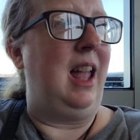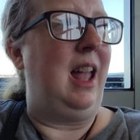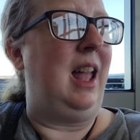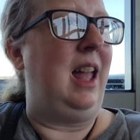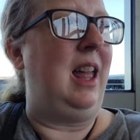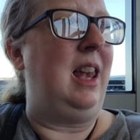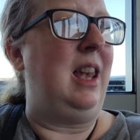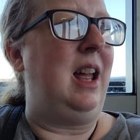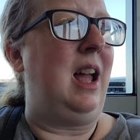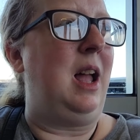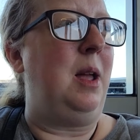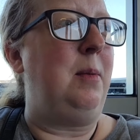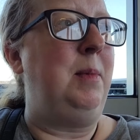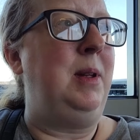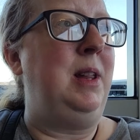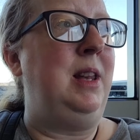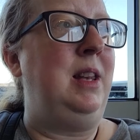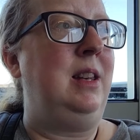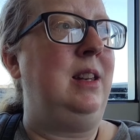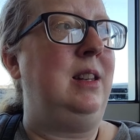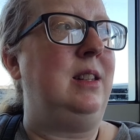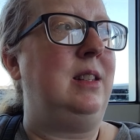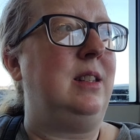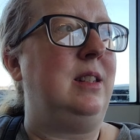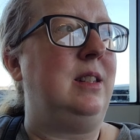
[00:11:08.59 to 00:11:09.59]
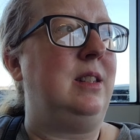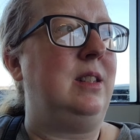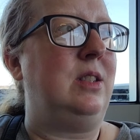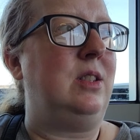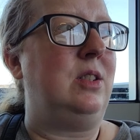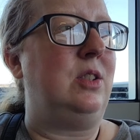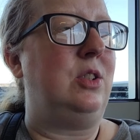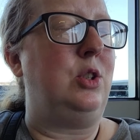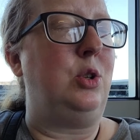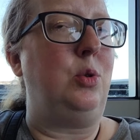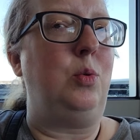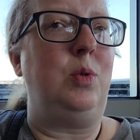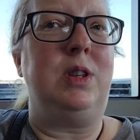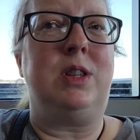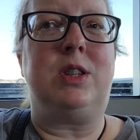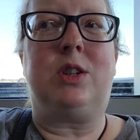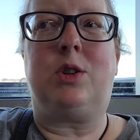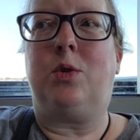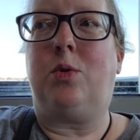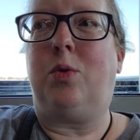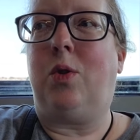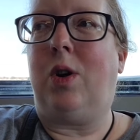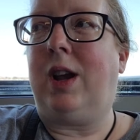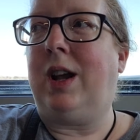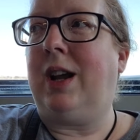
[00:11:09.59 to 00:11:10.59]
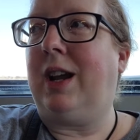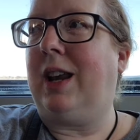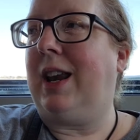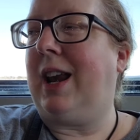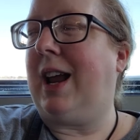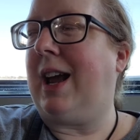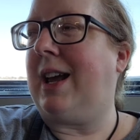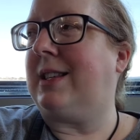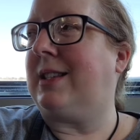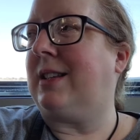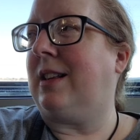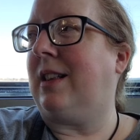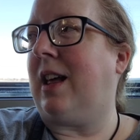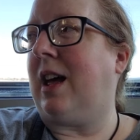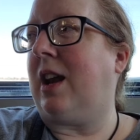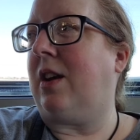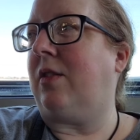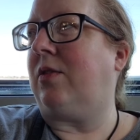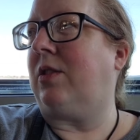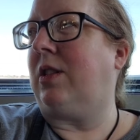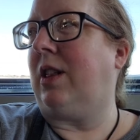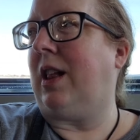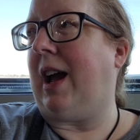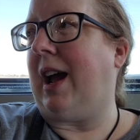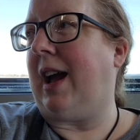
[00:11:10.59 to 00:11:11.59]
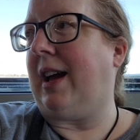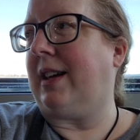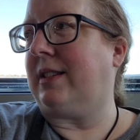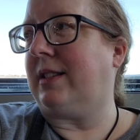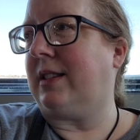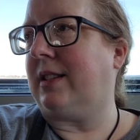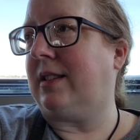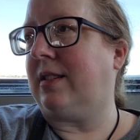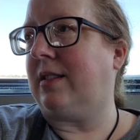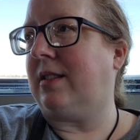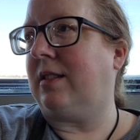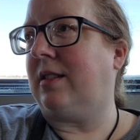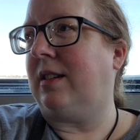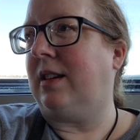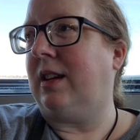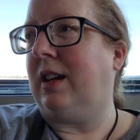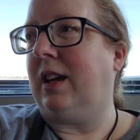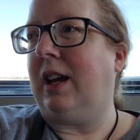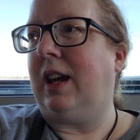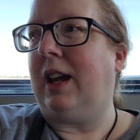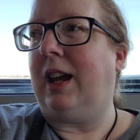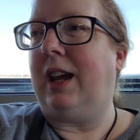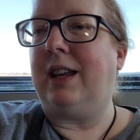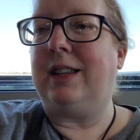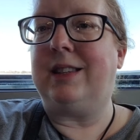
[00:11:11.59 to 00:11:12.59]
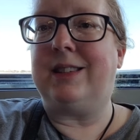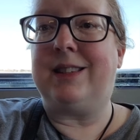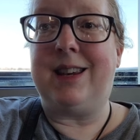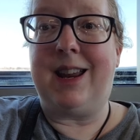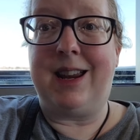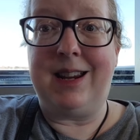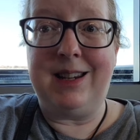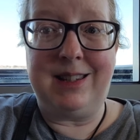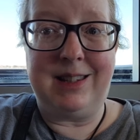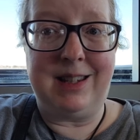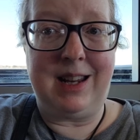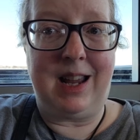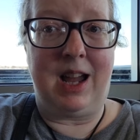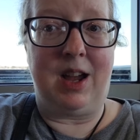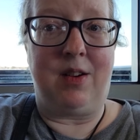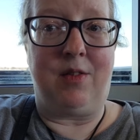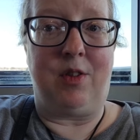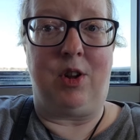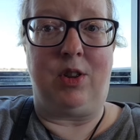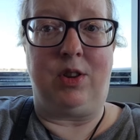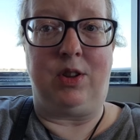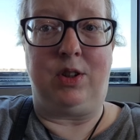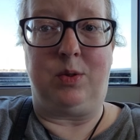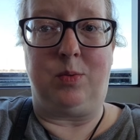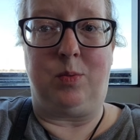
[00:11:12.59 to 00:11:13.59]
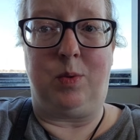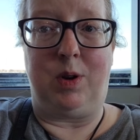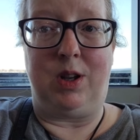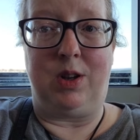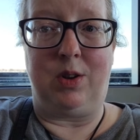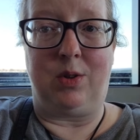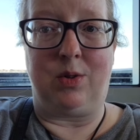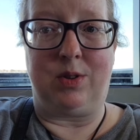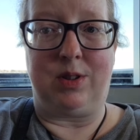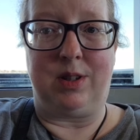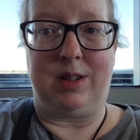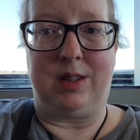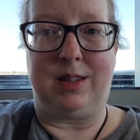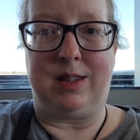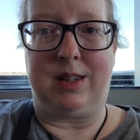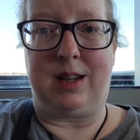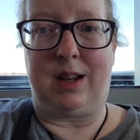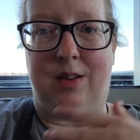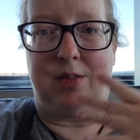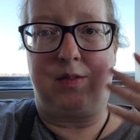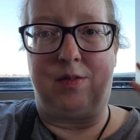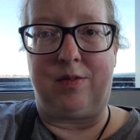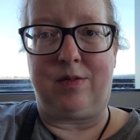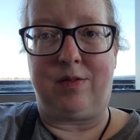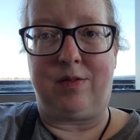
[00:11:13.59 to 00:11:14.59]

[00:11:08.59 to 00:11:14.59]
And I mean, to its credit, it has a lot of glass. It's nice to have all these windows and stuff,